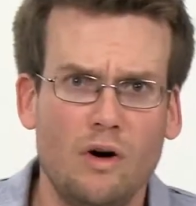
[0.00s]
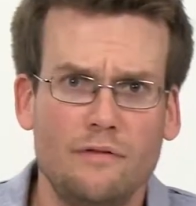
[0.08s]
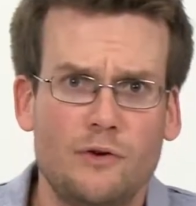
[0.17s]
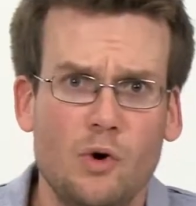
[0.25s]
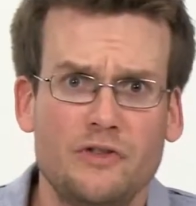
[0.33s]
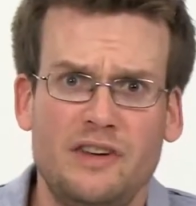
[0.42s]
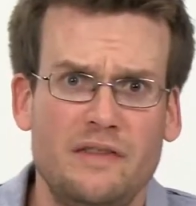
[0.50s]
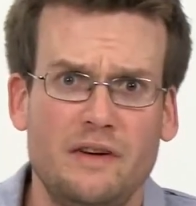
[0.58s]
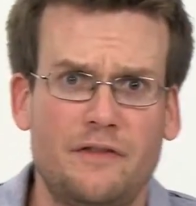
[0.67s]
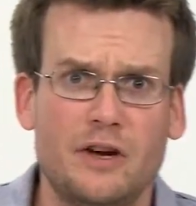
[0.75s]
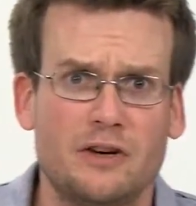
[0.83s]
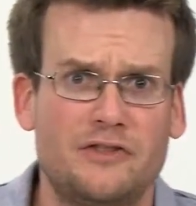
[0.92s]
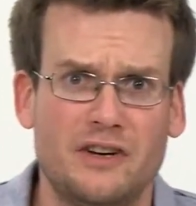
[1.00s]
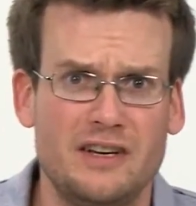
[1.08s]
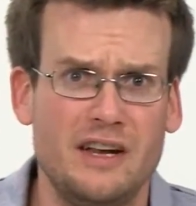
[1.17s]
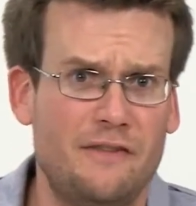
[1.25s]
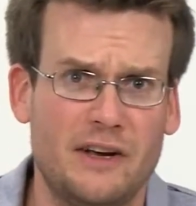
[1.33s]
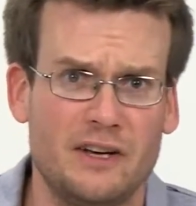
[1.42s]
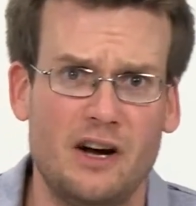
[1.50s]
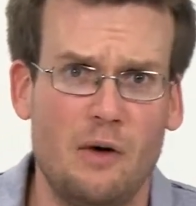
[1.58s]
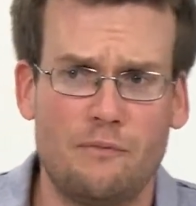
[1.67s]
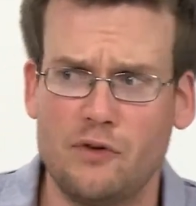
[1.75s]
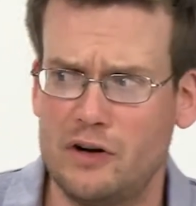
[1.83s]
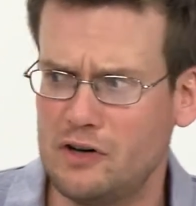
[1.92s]
Well, of course, even if there are significant
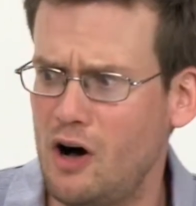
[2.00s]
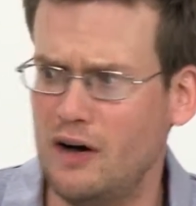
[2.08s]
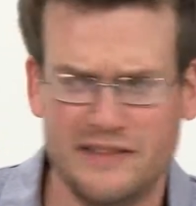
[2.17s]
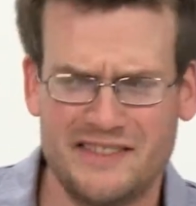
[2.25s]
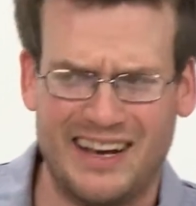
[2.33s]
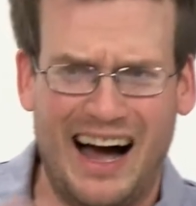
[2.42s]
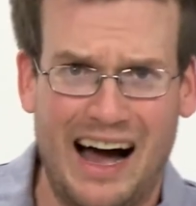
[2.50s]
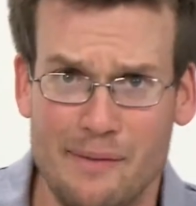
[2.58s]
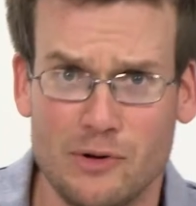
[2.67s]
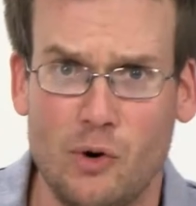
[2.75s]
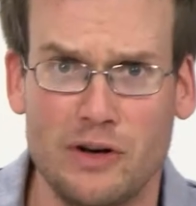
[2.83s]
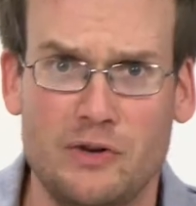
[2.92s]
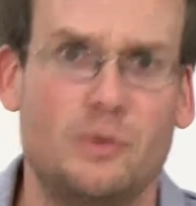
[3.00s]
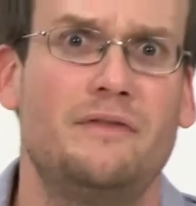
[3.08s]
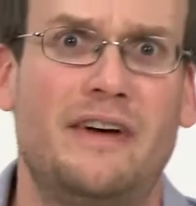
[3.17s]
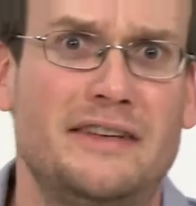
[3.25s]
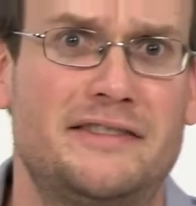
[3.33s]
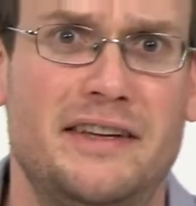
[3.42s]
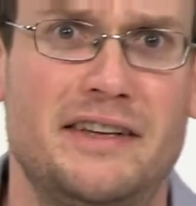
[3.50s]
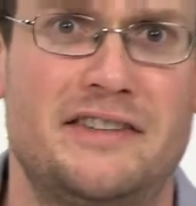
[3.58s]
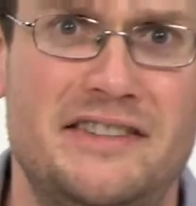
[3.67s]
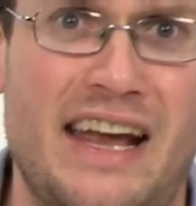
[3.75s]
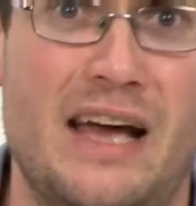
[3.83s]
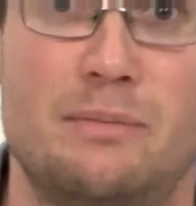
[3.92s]
upfront costs, I'm going to invest in a
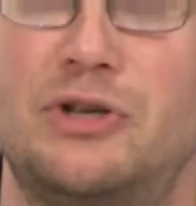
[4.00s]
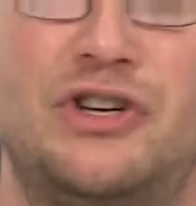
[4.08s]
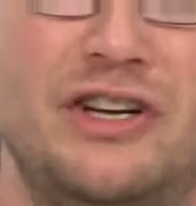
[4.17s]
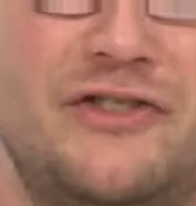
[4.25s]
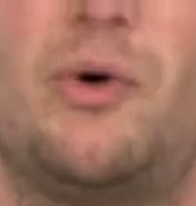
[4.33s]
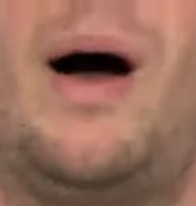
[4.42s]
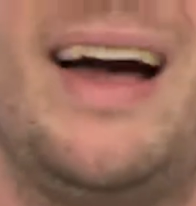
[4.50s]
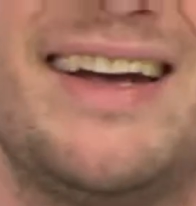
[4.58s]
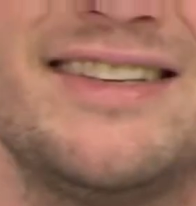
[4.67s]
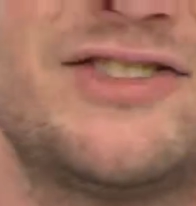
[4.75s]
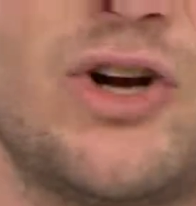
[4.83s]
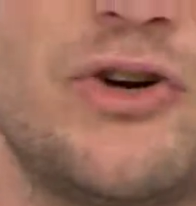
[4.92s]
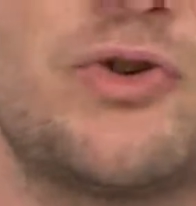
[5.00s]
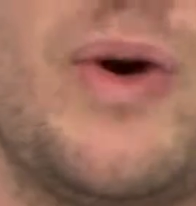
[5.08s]
Stan machine so I can start